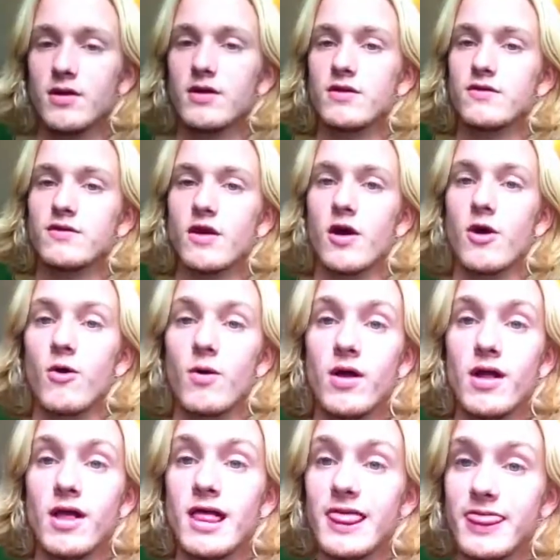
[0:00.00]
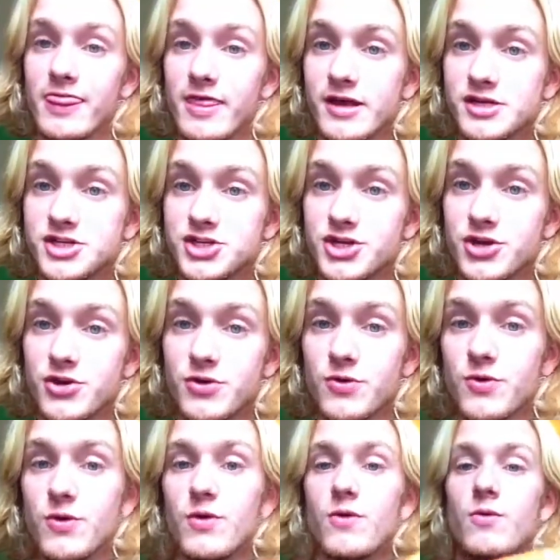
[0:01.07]
So this
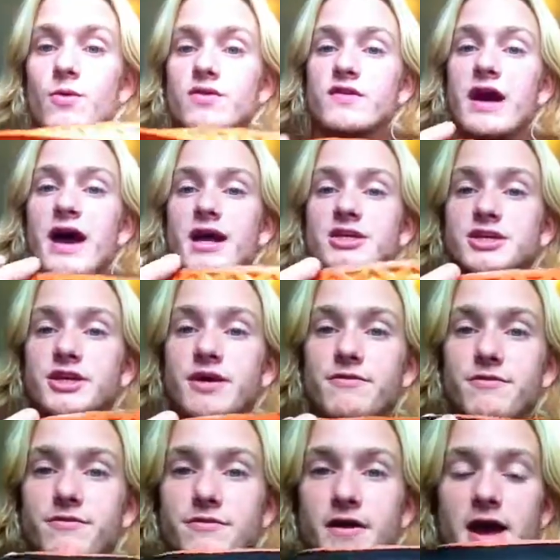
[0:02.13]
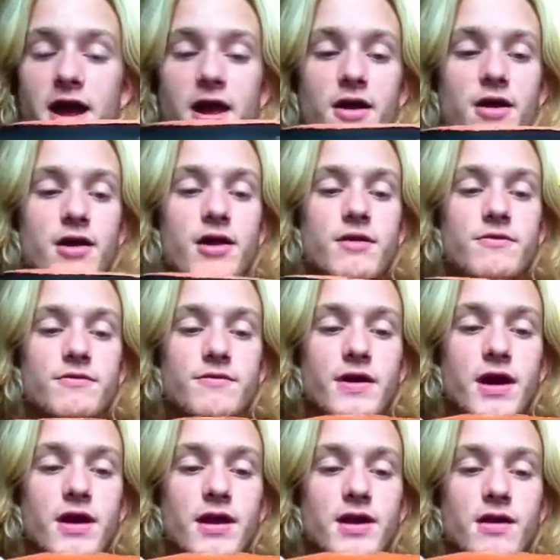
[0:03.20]
shoe was actually a very,
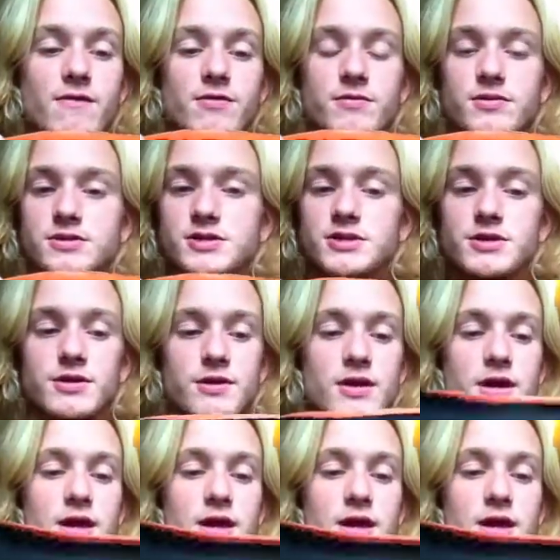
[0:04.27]
very comfortable shoe.